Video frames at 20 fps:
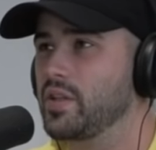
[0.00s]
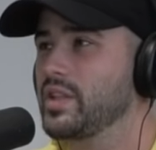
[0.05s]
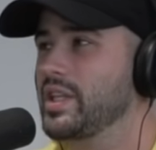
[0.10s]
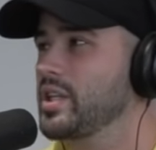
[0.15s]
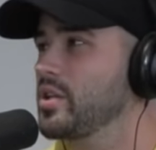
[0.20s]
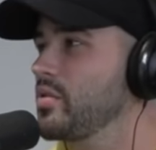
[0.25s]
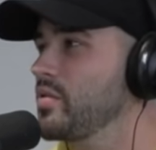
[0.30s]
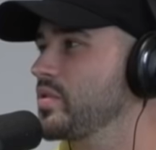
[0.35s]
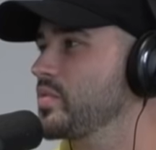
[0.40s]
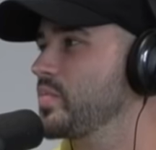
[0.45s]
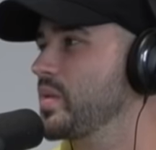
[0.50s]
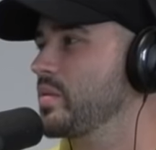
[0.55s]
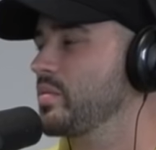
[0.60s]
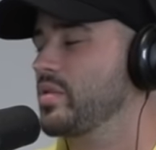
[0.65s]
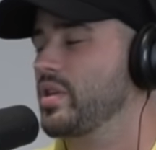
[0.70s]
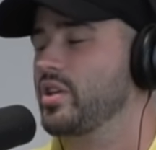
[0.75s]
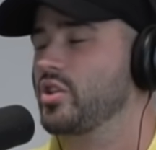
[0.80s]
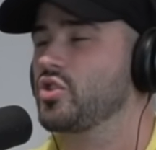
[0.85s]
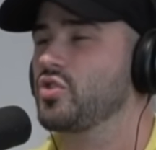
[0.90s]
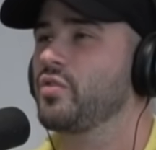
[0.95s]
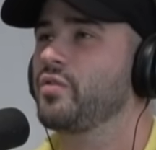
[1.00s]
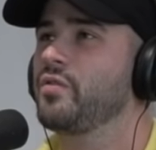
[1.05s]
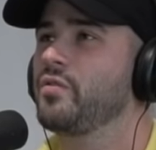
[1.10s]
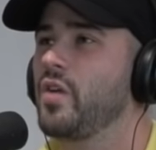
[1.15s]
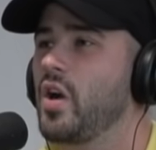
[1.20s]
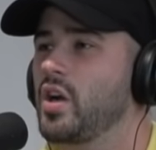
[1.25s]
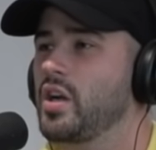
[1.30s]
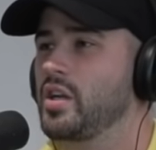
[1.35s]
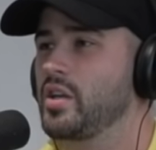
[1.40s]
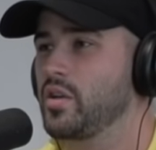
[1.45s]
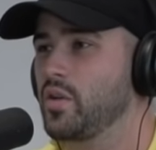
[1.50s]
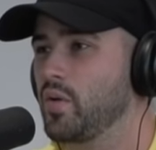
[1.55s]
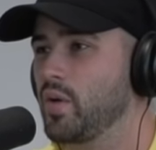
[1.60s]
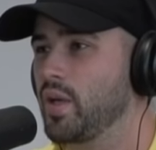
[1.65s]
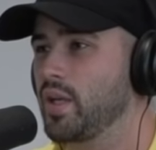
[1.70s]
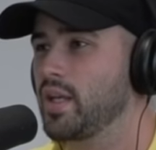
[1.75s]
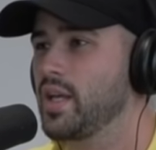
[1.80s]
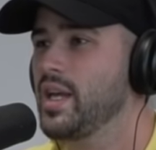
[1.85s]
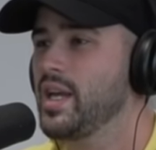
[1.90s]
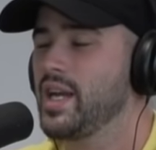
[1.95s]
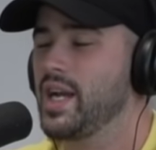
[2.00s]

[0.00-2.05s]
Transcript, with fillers: like you know those people that are so fucking annoying